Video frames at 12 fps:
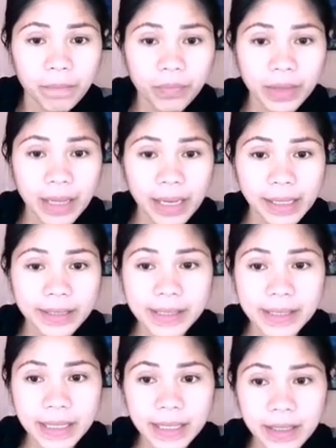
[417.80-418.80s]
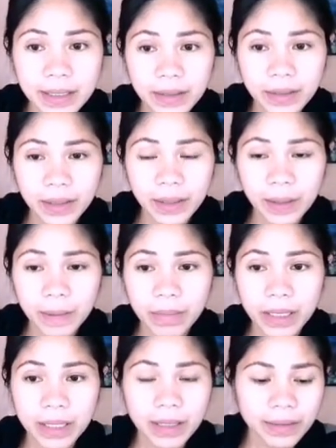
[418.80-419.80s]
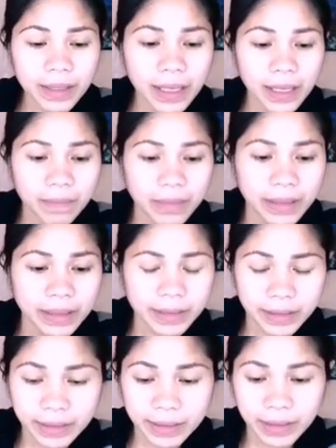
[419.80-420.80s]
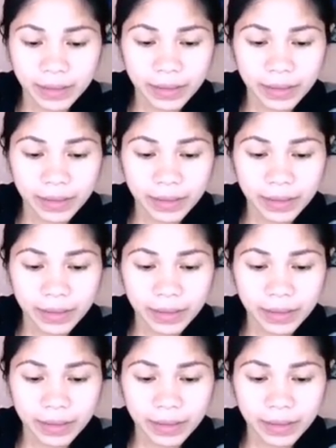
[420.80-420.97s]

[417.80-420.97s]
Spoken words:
Daisy, middle name is